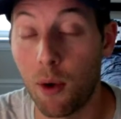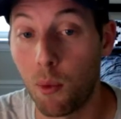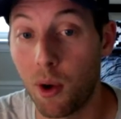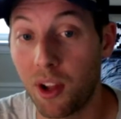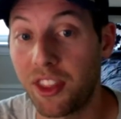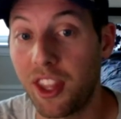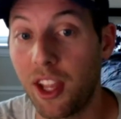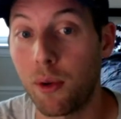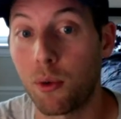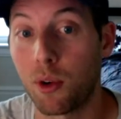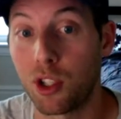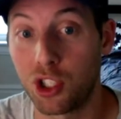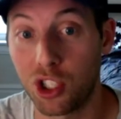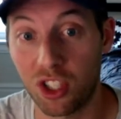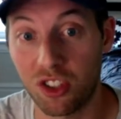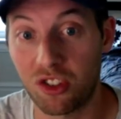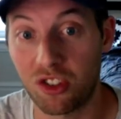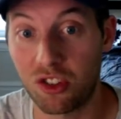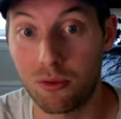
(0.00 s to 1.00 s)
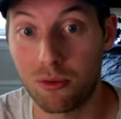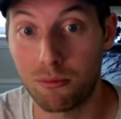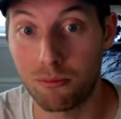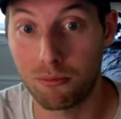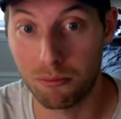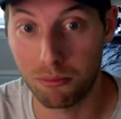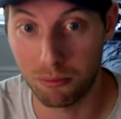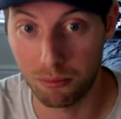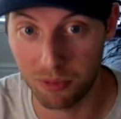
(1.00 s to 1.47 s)
And what they were just
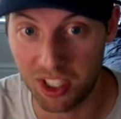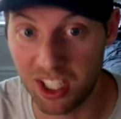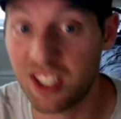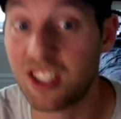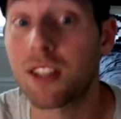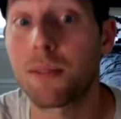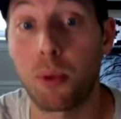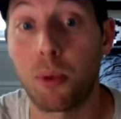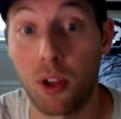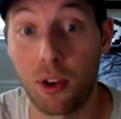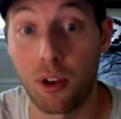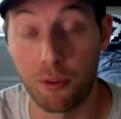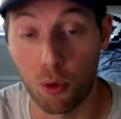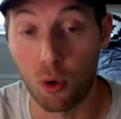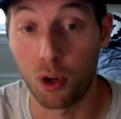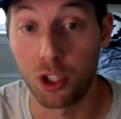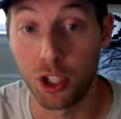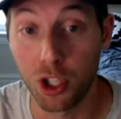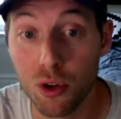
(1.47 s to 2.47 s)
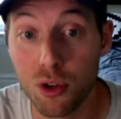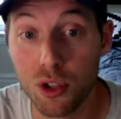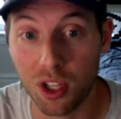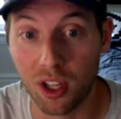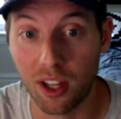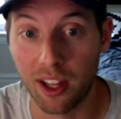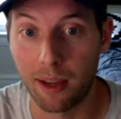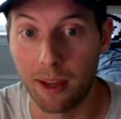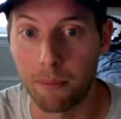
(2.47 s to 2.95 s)
disciplined for
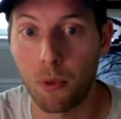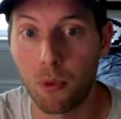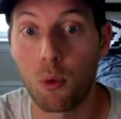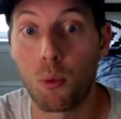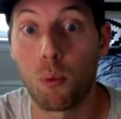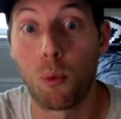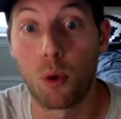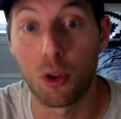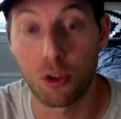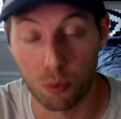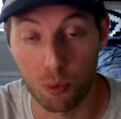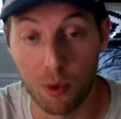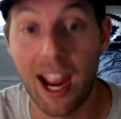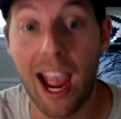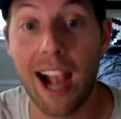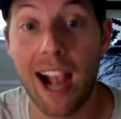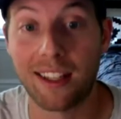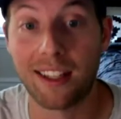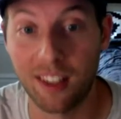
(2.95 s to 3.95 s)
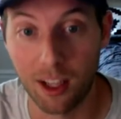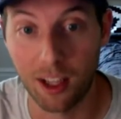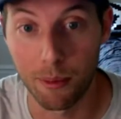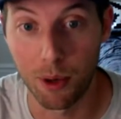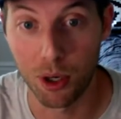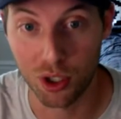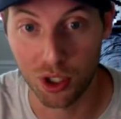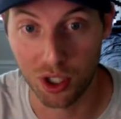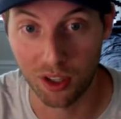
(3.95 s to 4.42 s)
usually was reacting
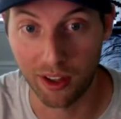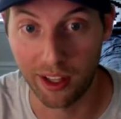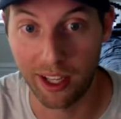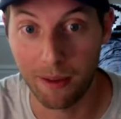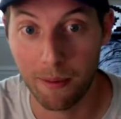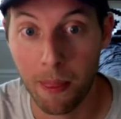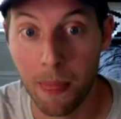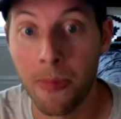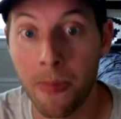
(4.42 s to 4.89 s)
emotionally.